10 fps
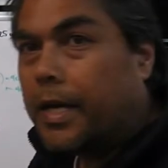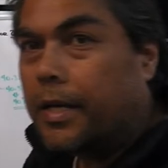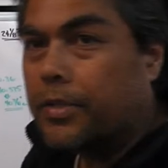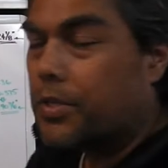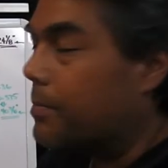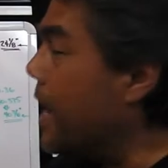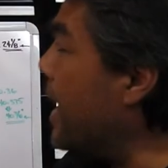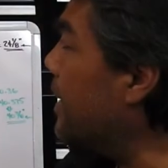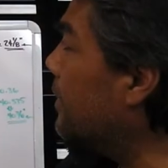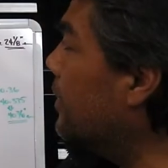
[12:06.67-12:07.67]
here's the
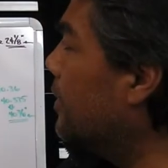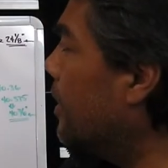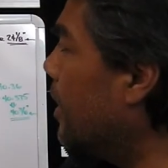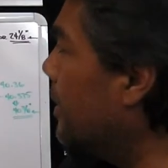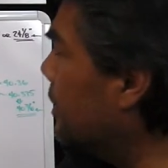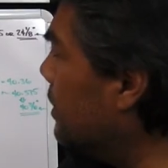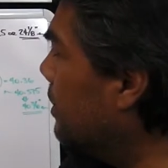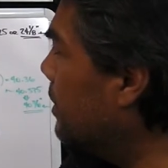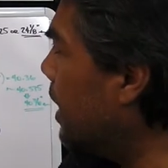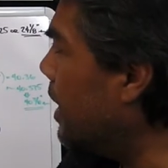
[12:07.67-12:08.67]
math on
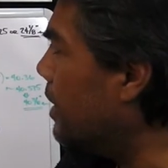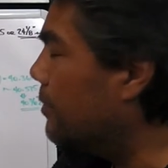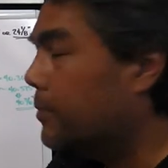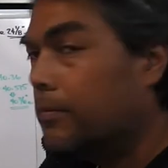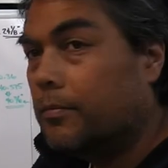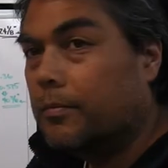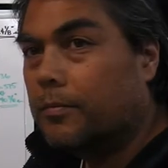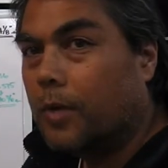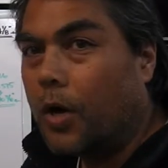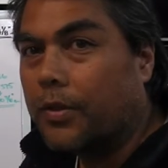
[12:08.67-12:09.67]

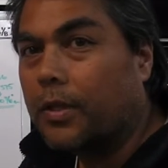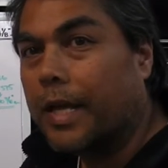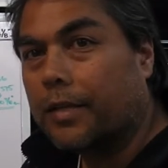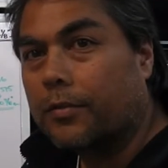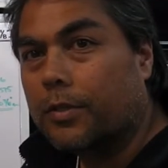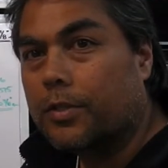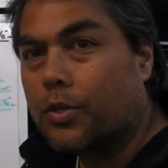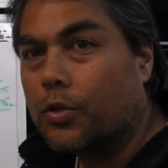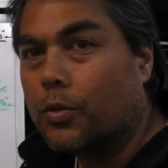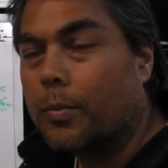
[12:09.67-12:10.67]
the length of the
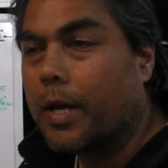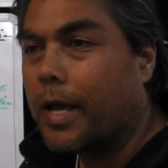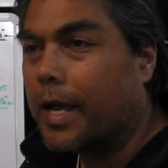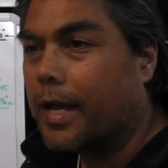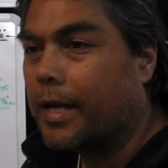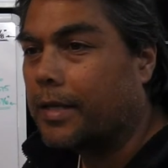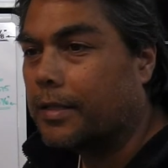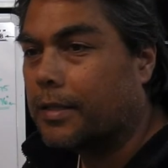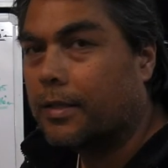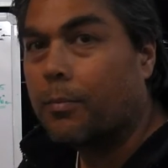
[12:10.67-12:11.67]
tube
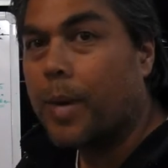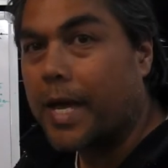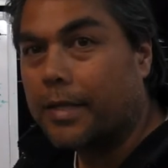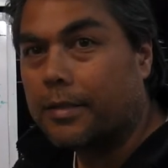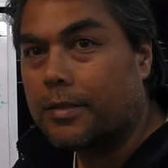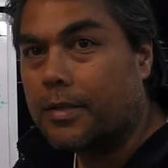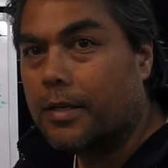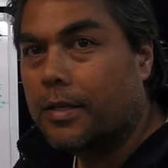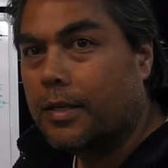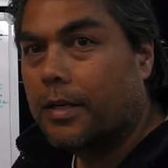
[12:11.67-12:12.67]
and the bends,
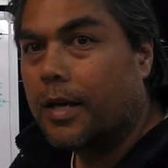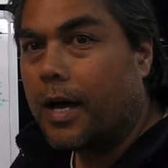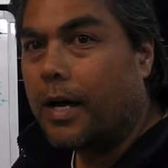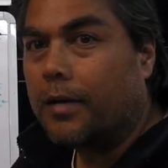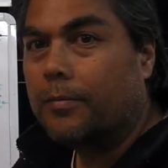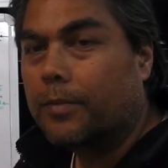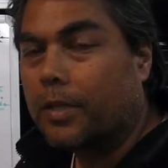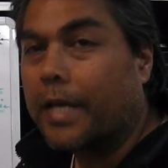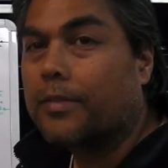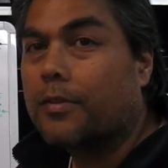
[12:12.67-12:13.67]
the
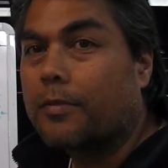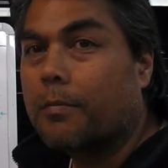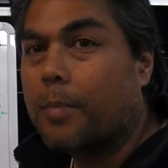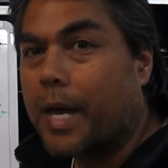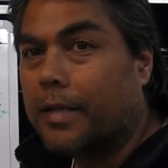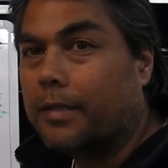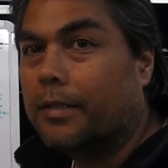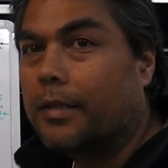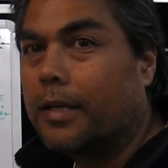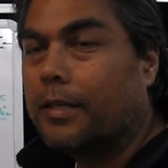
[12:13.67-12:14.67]
lengths of the bend
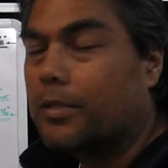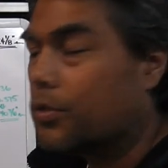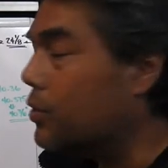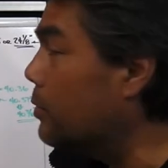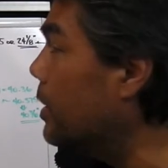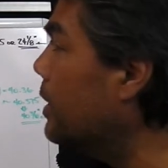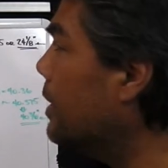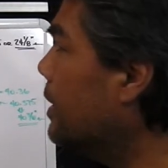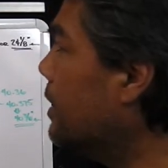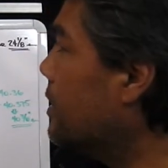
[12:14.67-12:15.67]
in the tube.
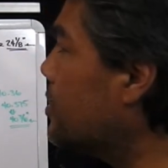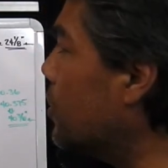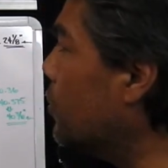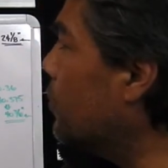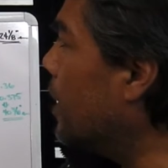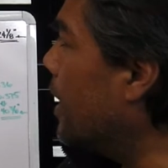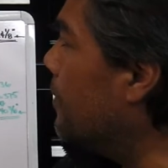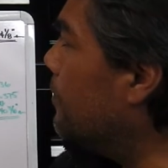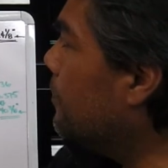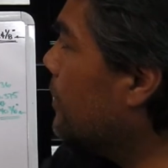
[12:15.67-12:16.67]

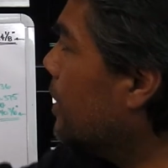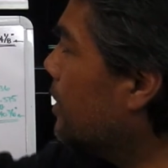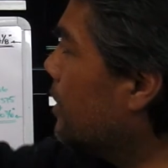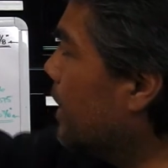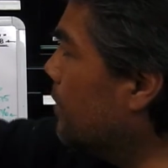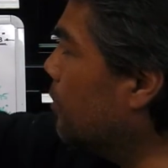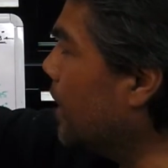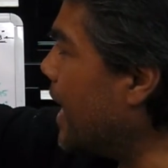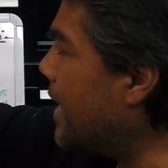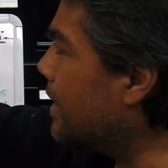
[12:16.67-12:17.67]
So in
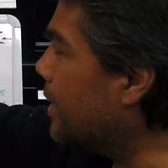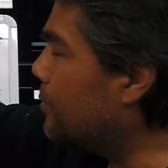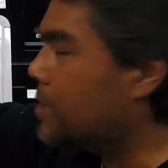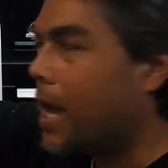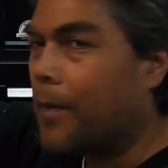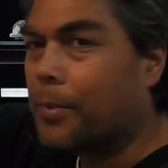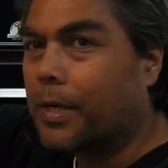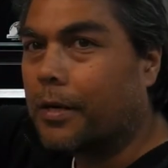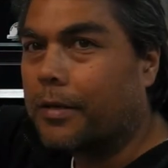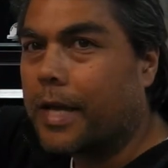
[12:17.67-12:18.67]
black up top
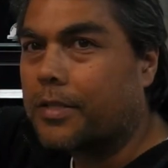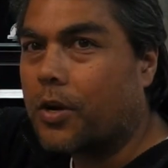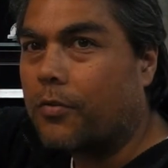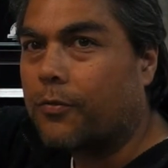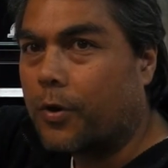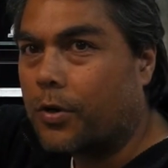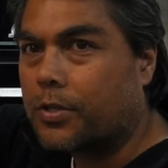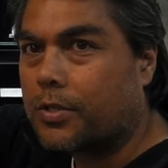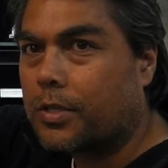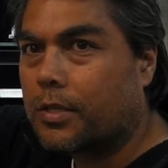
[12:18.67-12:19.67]
here, that's our
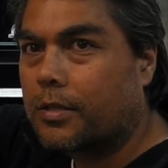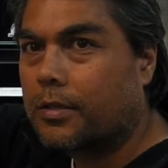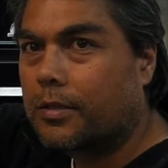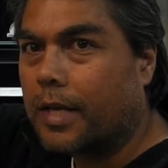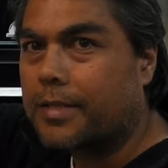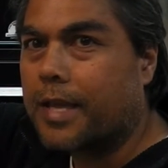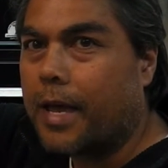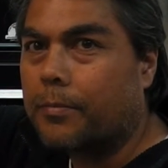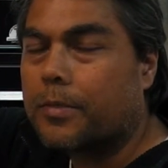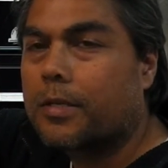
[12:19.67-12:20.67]
first
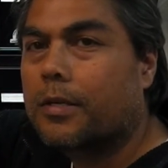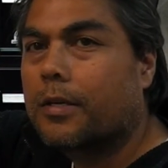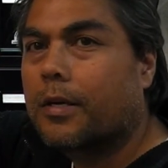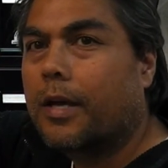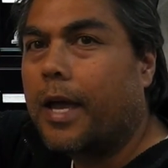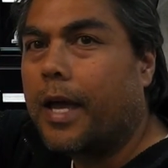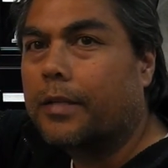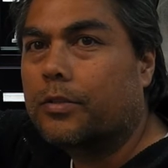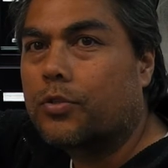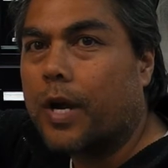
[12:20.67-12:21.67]
attempt
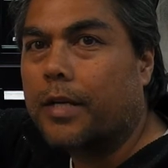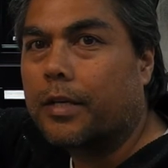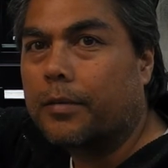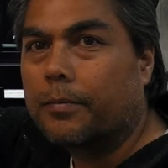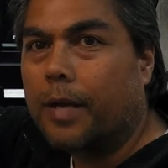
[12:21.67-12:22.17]
at trying to